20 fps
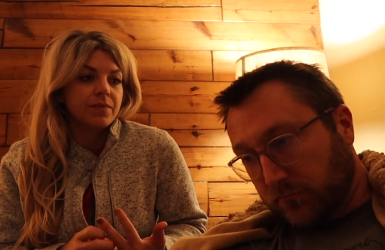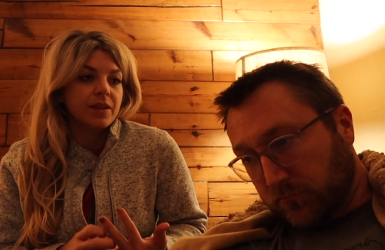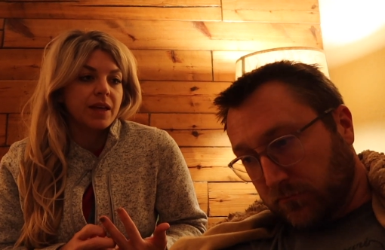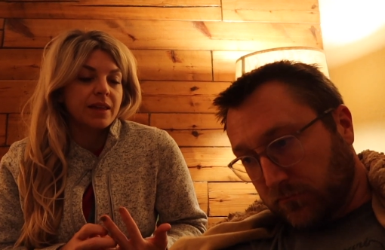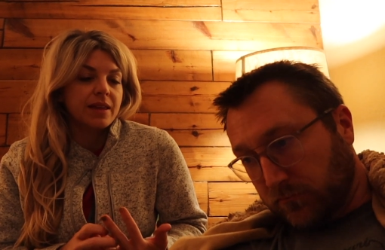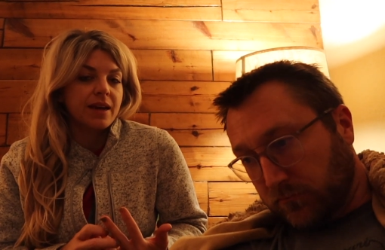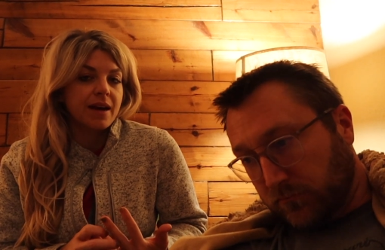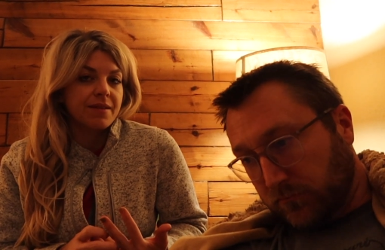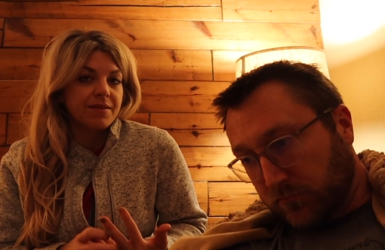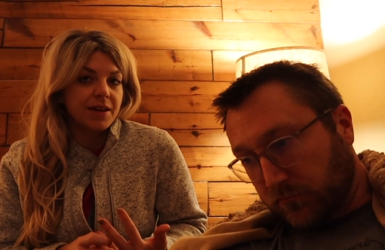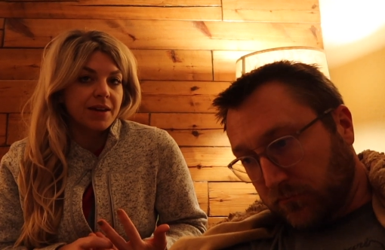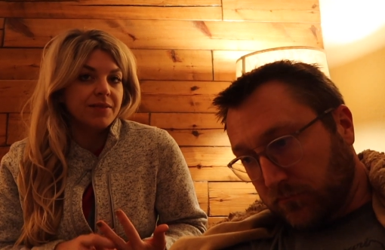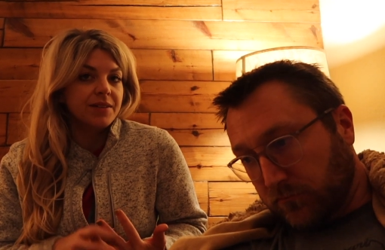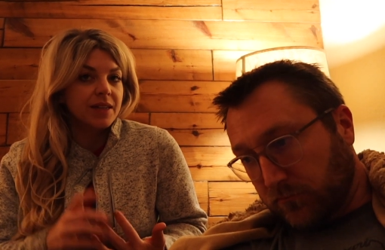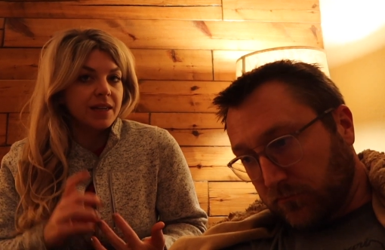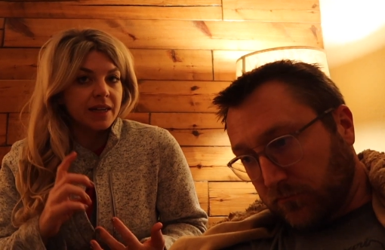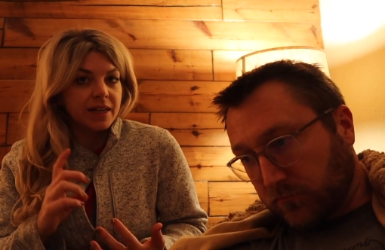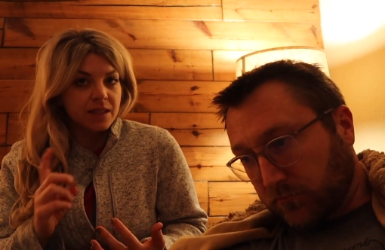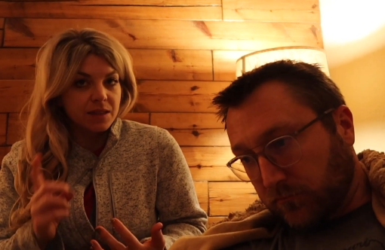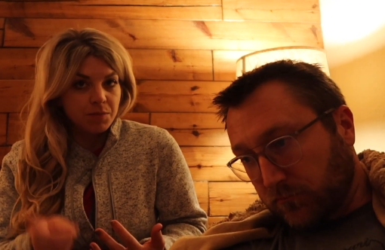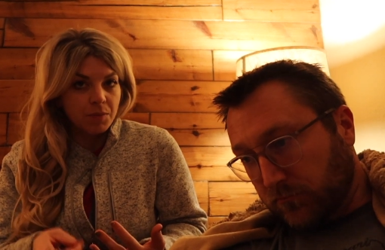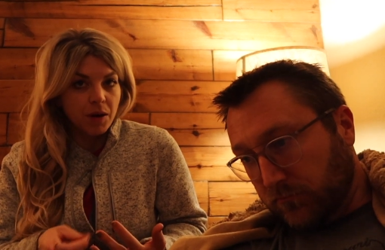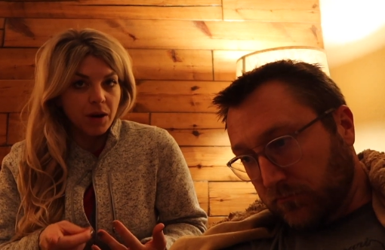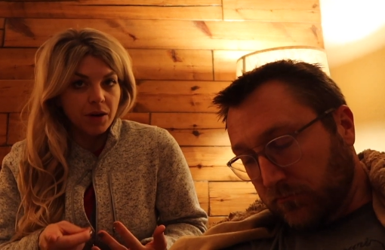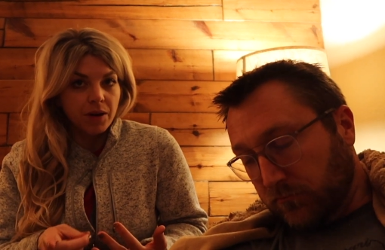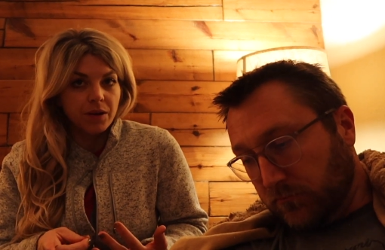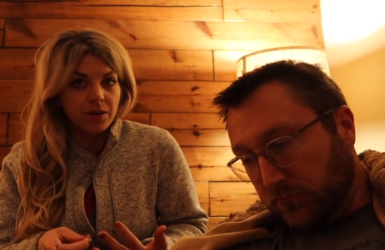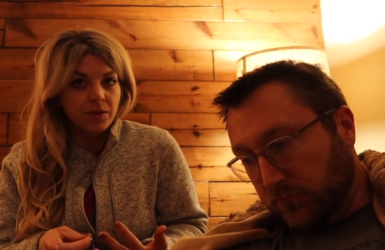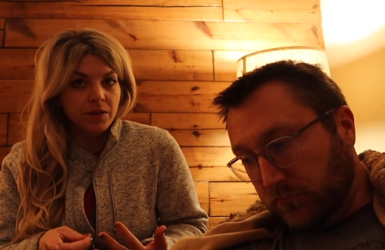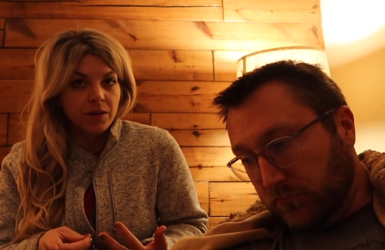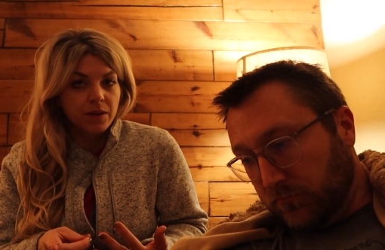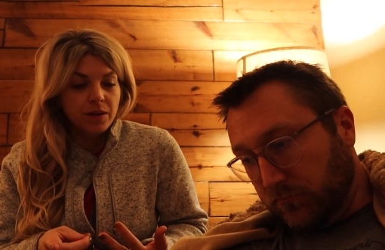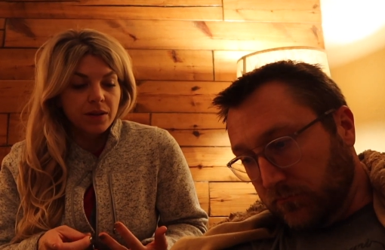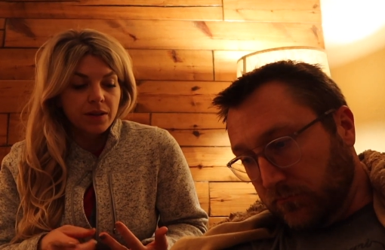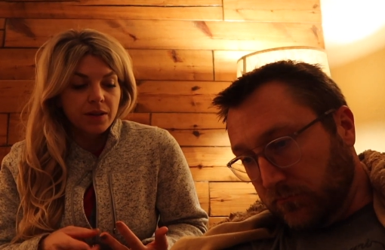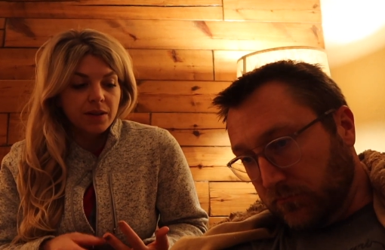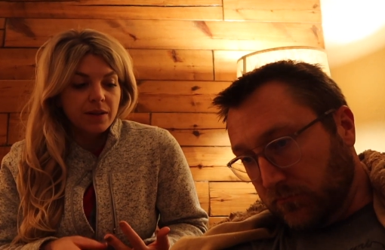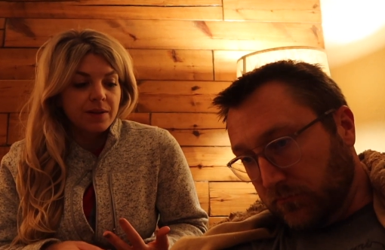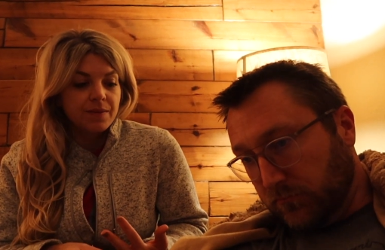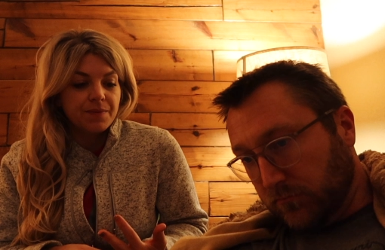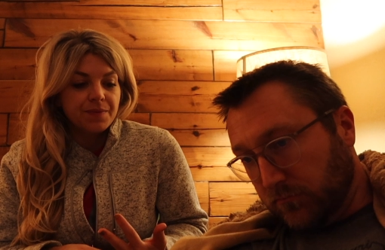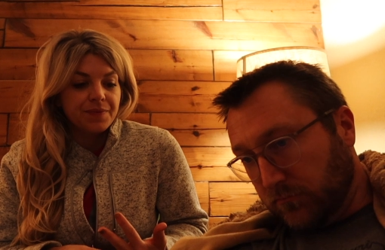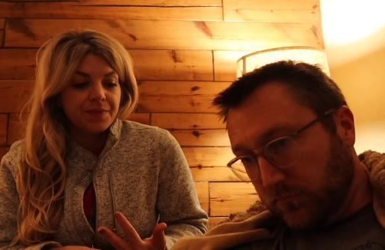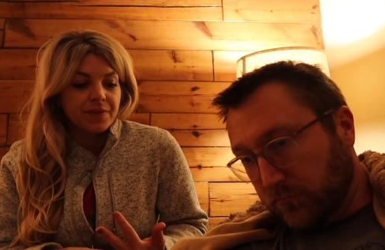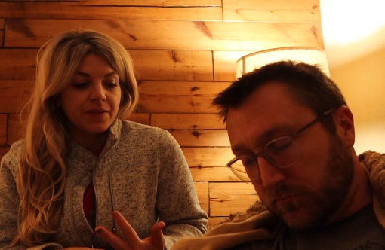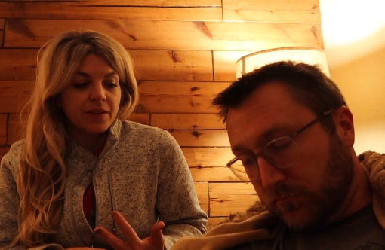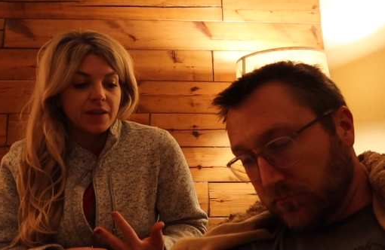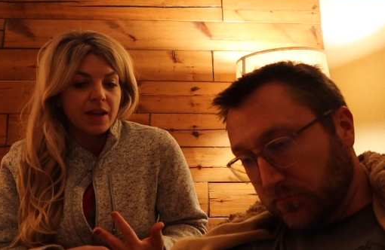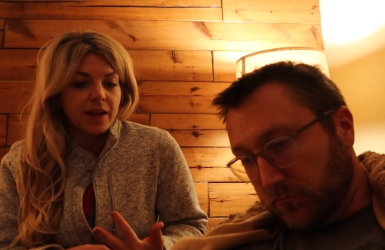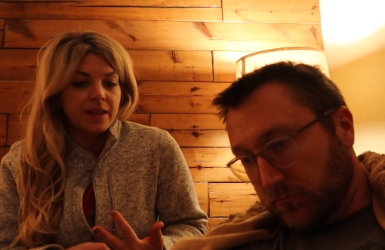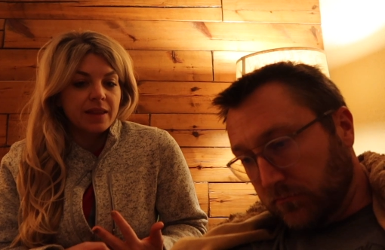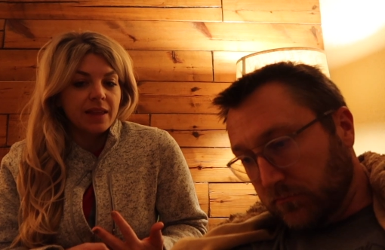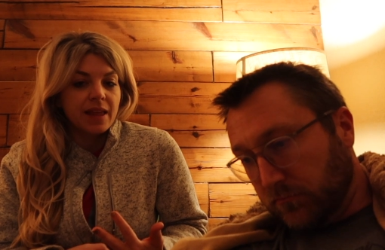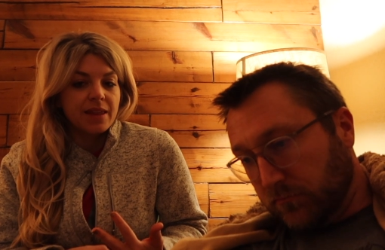Speaker 1: at the IVF clinic tomorrow and